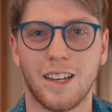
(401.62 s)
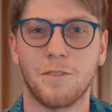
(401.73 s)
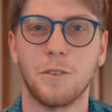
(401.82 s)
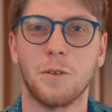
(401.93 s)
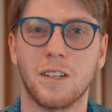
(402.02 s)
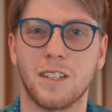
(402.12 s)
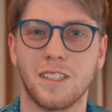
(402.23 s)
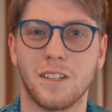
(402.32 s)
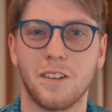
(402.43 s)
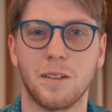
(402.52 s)
If you are
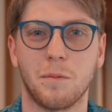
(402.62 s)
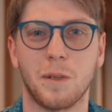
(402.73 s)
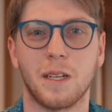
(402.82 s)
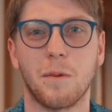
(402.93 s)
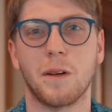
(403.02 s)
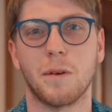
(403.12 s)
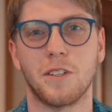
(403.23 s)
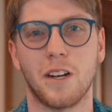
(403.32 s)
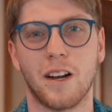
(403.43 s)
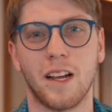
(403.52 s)
considering becoming a
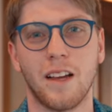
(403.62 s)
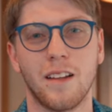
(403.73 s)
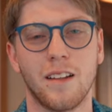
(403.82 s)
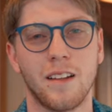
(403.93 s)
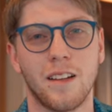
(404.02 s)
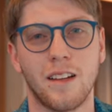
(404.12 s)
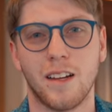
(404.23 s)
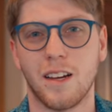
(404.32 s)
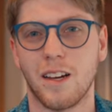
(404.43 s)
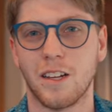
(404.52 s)
missionary,
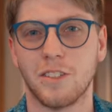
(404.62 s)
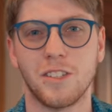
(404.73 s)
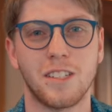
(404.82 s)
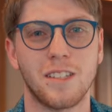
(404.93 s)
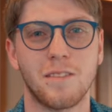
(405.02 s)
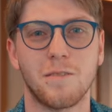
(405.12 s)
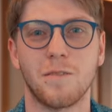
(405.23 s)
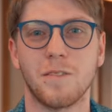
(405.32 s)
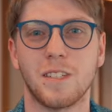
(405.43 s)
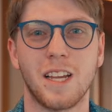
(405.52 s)
just
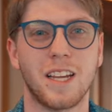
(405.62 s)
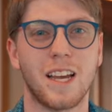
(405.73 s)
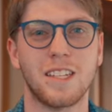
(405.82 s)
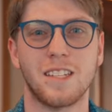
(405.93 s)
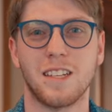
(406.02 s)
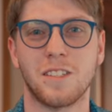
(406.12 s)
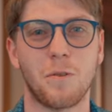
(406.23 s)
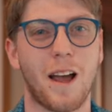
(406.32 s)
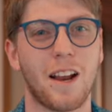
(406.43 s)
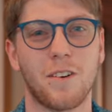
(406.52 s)
say yes. It's a
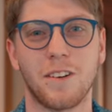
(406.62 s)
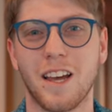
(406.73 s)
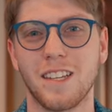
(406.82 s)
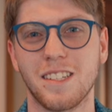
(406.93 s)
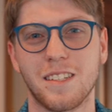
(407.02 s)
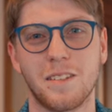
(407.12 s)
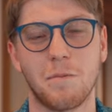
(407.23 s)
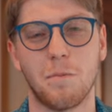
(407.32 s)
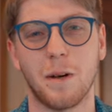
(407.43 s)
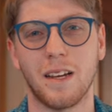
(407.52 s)
radical yes,
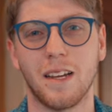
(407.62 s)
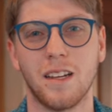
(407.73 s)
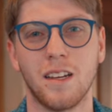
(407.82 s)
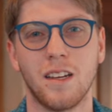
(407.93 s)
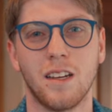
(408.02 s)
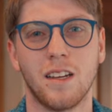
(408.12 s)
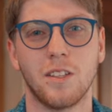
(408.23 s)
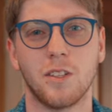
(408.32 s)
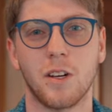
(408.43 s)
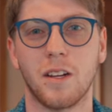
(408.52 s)
but
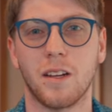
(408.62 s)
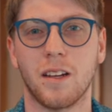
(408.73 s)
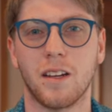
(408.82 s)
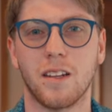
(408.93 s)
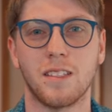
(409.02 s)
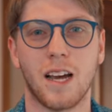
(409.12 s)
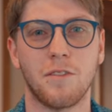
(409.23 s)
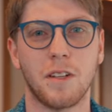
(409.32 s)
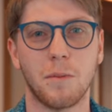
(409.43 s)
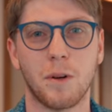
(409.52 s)
you're going to
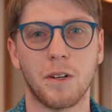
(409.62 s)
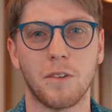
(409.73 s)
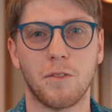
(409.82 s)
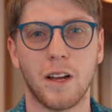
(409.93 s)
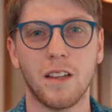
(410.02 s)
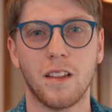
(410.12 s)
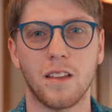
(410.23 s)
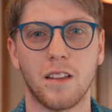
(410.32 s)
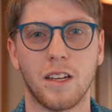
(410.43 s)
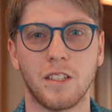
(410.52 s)
dive deeper into your faith,
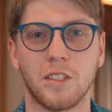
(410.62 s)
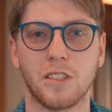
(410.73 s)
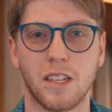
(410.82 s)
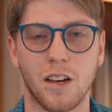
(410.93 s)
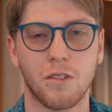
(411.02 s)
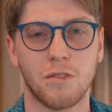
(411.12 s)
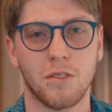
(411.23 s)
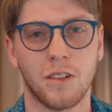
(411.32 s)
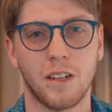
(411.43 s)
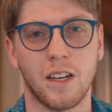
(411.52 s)
into
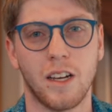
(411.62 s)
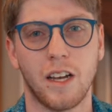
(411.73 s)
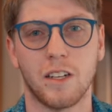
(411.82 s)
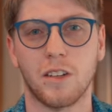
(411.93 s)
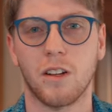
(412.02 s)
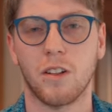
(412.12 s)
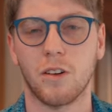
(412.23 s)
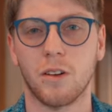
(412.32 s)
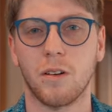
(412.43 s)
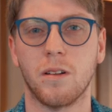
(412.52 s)
yourself, and you're going to
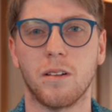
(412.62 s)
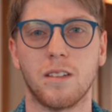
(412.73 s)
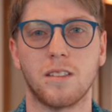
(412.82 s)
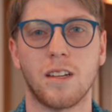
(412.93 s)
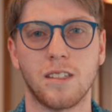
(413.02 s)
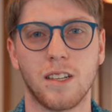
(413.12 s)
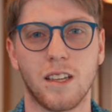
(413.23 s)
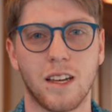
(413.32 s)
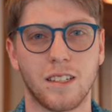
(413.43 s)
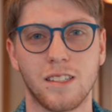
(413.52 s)
learn tons of
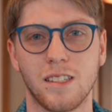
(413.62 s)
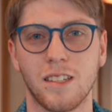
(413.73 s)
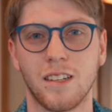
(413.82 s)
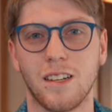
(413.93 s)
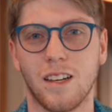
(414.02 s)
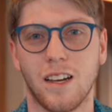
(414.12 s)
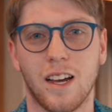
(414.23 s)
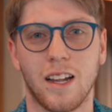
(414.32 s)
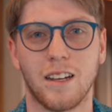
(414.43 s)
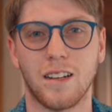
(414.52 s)
things
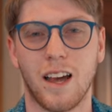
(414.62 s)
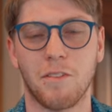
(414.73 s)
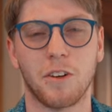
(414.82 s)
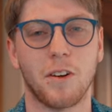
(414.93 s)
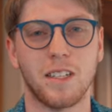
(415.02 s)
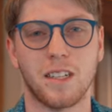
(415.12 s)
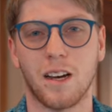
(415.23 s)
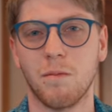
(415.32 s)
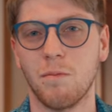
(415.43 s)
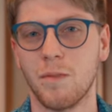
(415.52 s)
and have a great
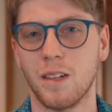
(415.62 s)
time.